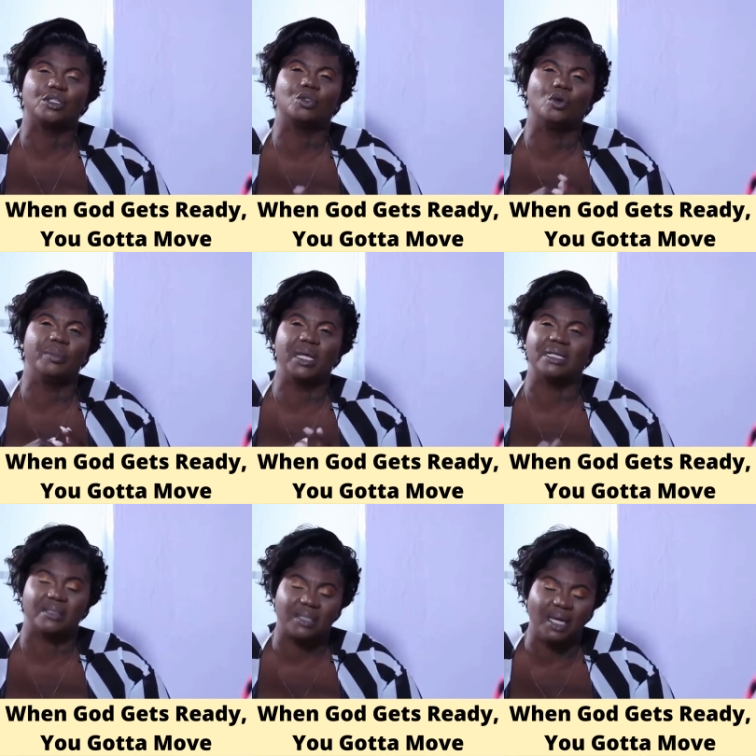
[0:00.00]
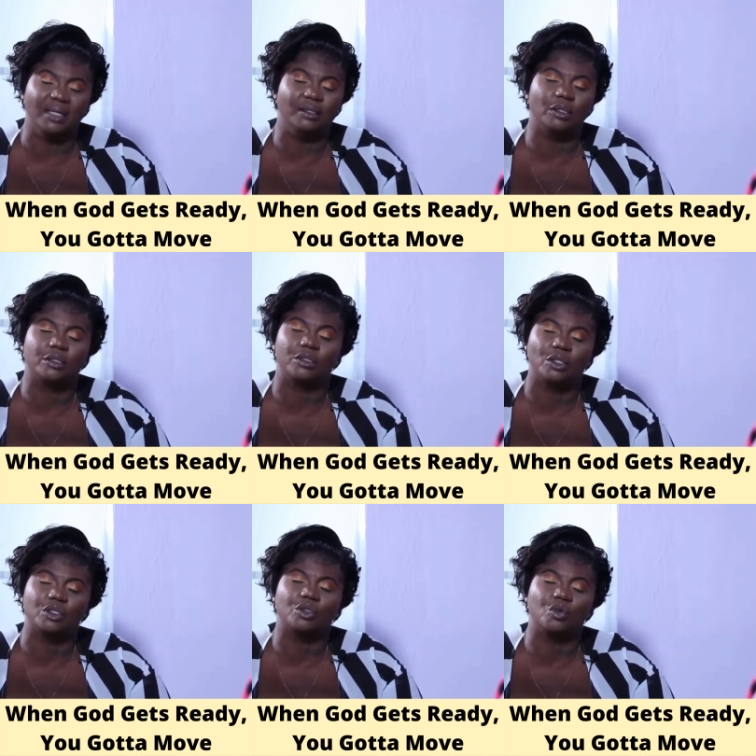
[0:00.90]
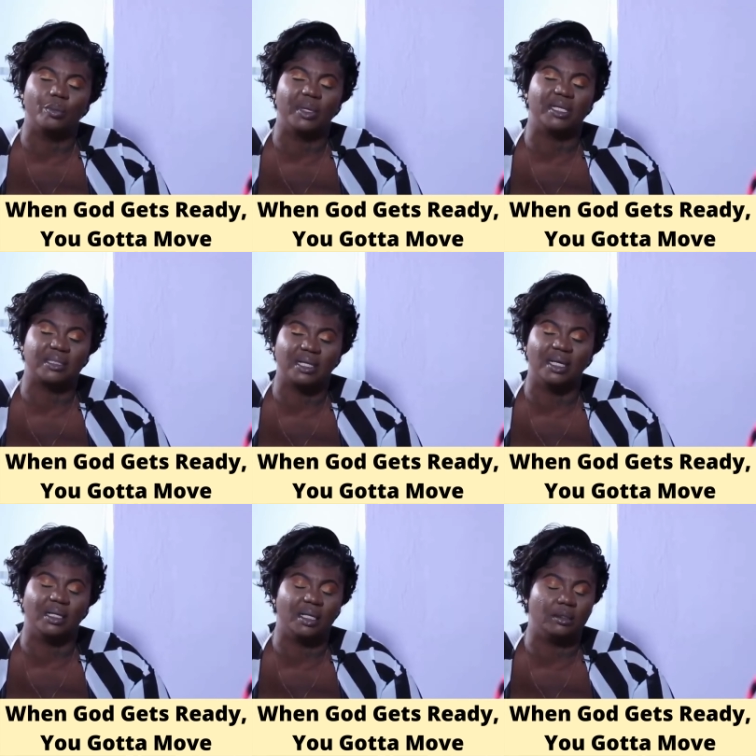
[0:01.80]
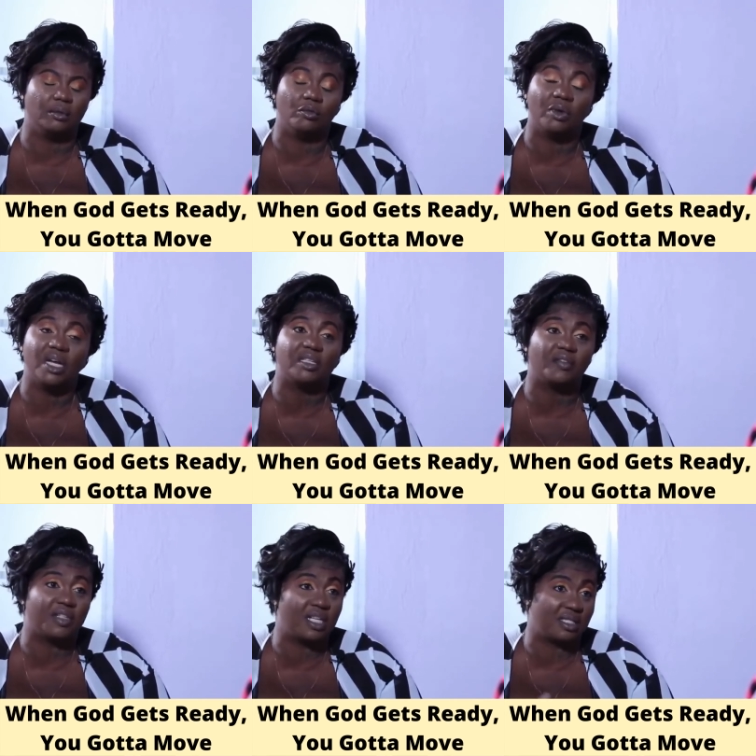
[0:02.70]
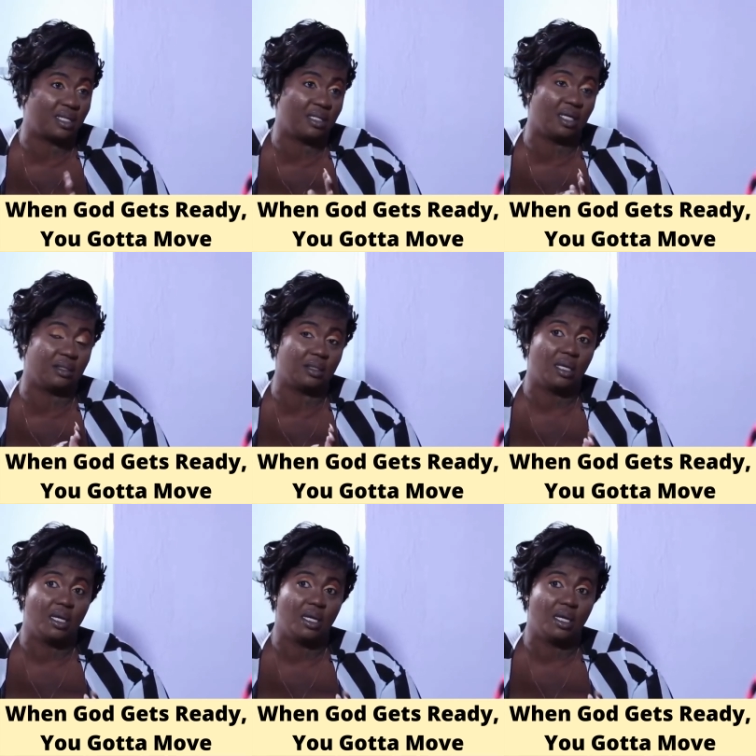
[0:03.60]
Just show me a sign. Just show me a sign. And right after I said that,